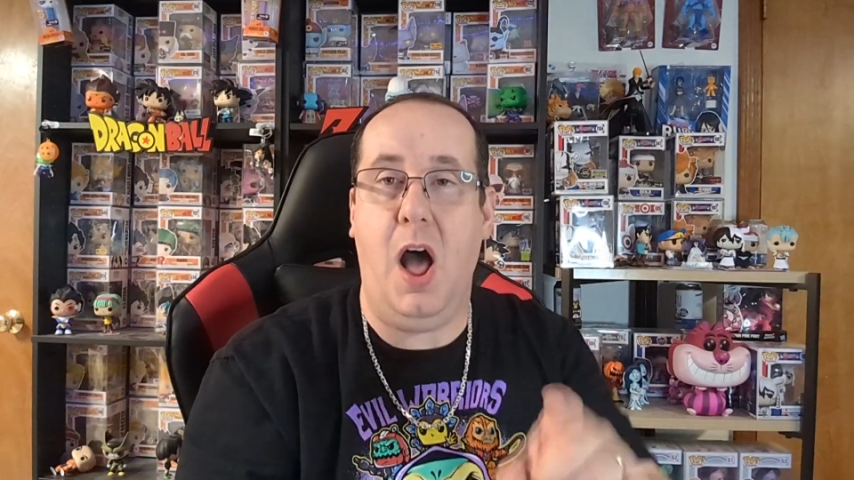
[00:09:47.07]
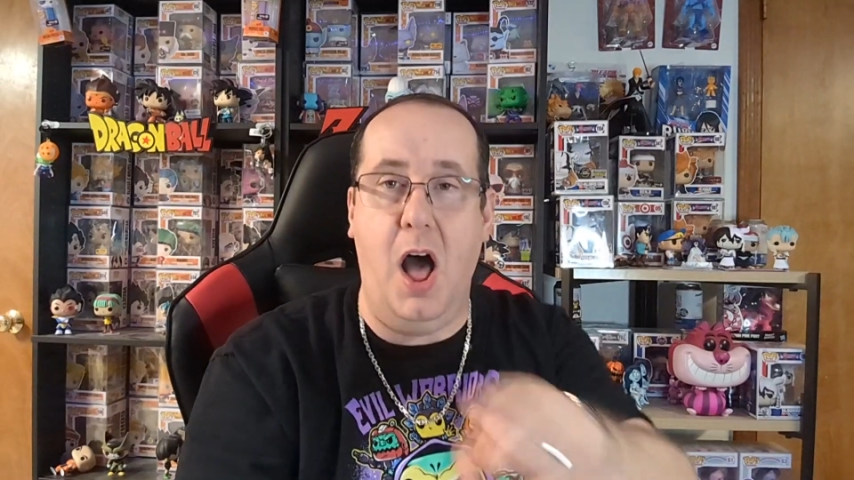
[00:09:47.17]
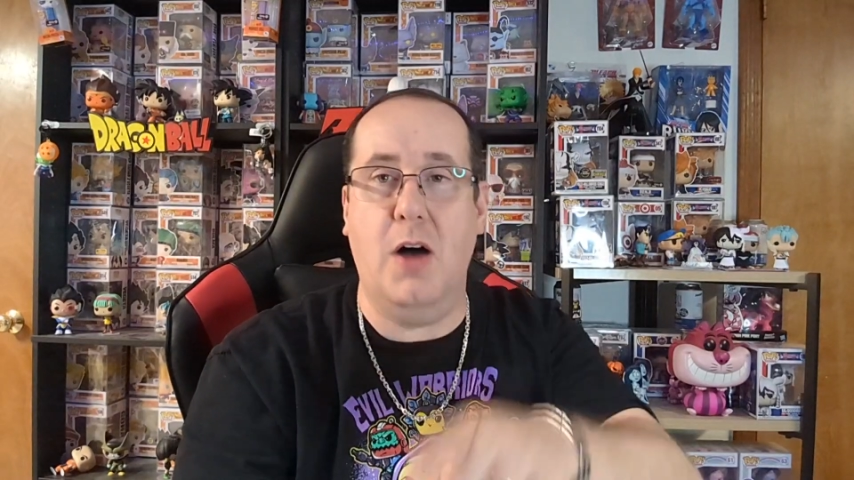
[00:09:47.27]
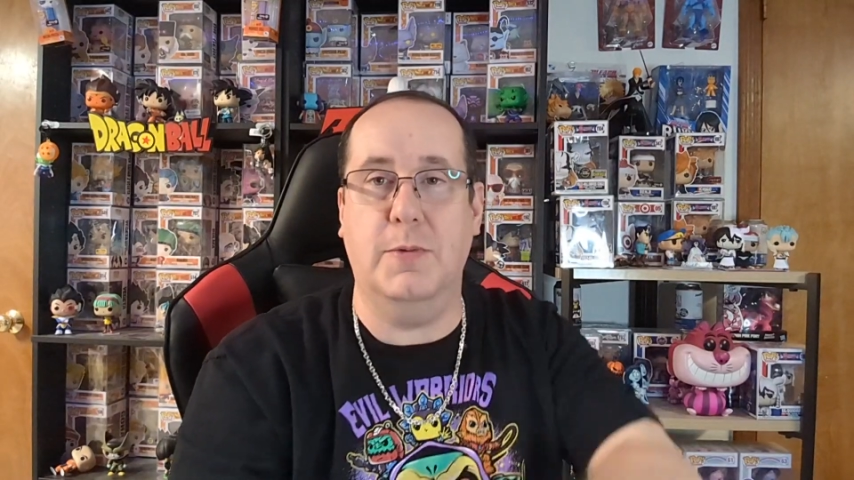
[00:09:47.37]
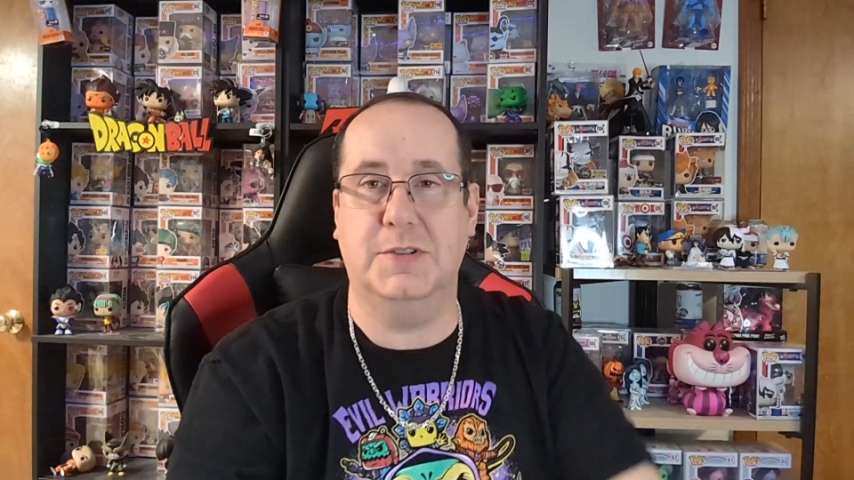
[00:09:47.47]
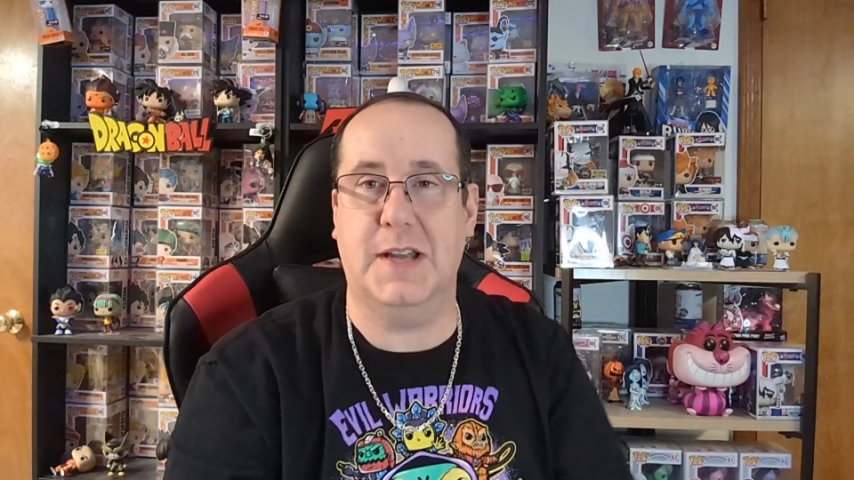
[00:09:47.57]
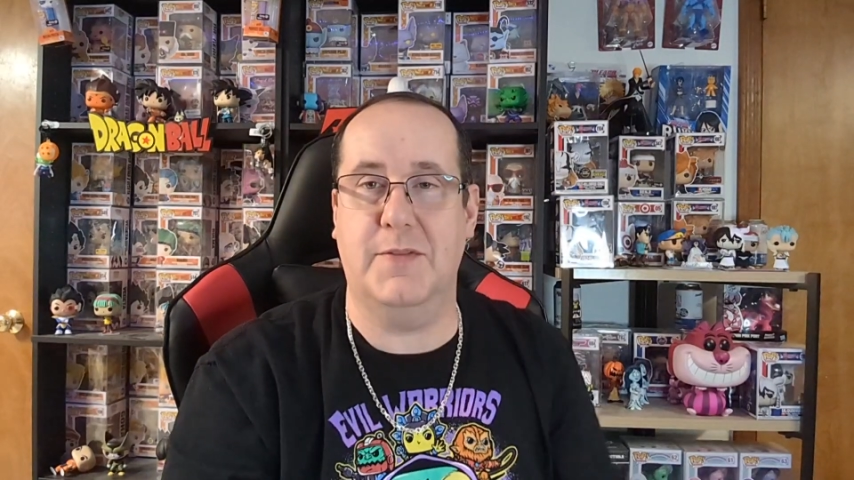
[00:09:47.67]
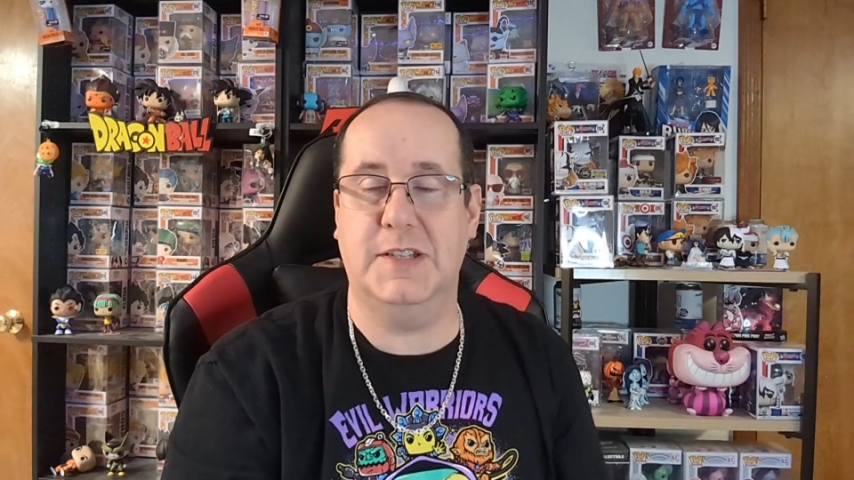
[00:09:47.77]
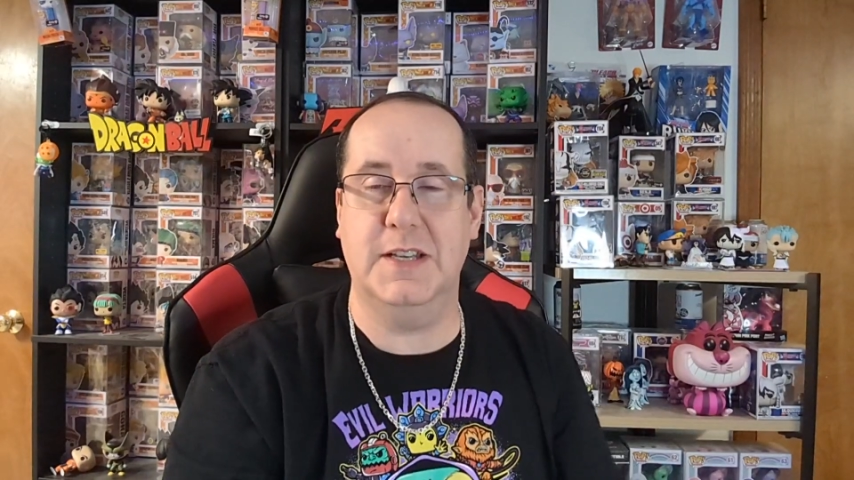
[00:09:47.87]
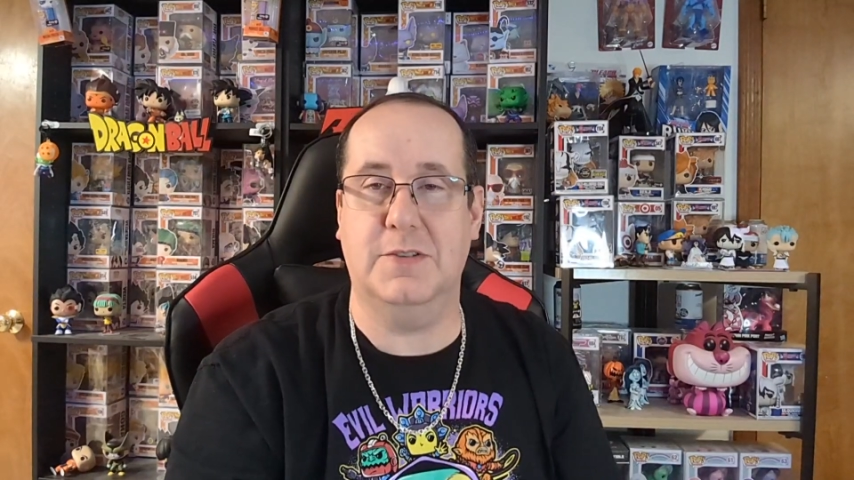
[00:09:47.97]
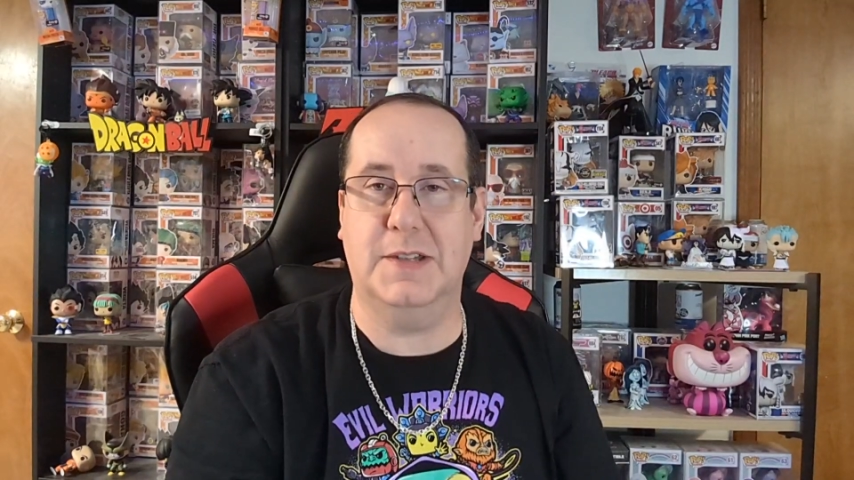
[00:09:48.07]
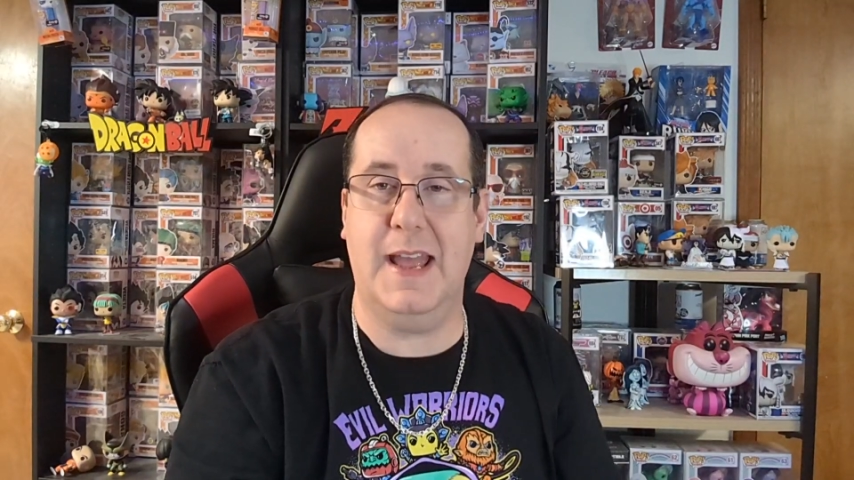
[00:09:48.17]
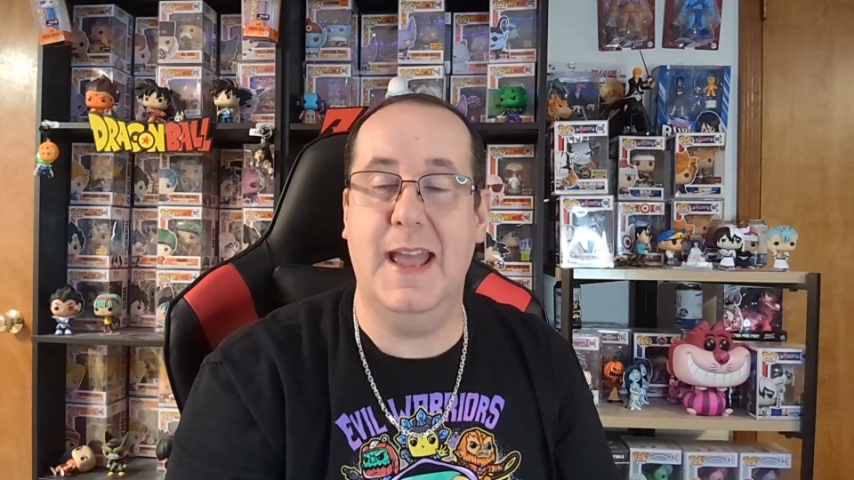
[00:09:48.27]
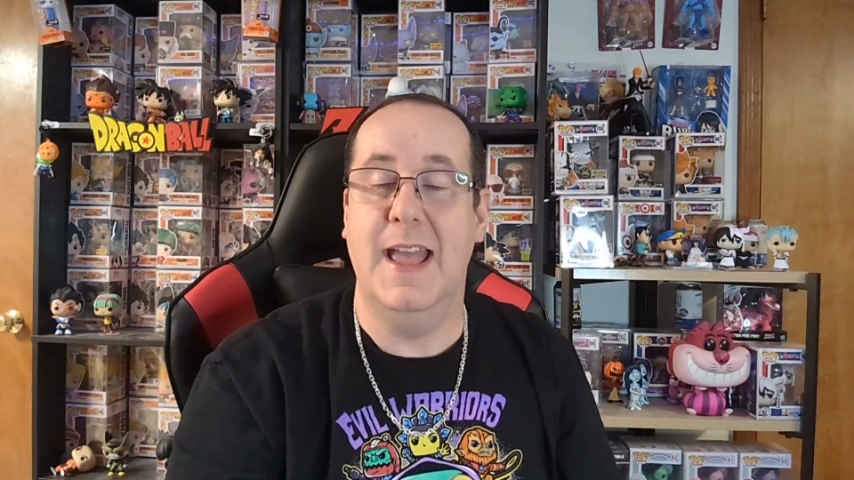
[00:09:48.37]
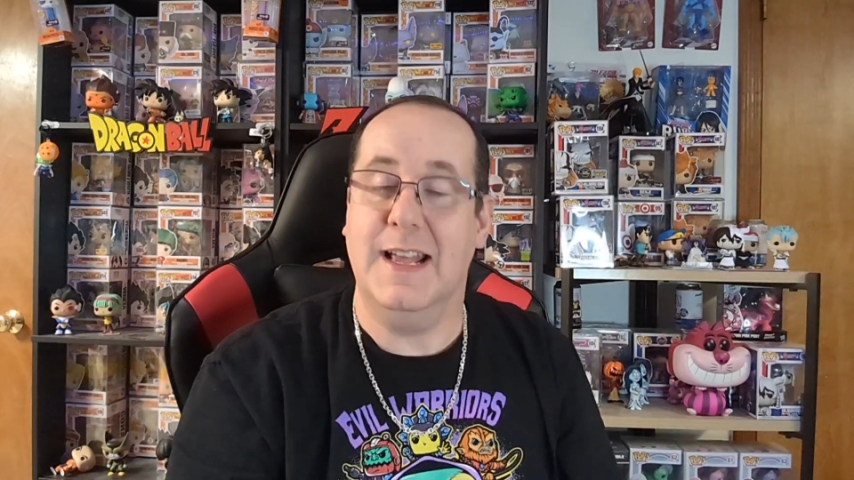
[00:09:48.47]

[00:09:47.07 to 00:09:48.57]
almost every single day.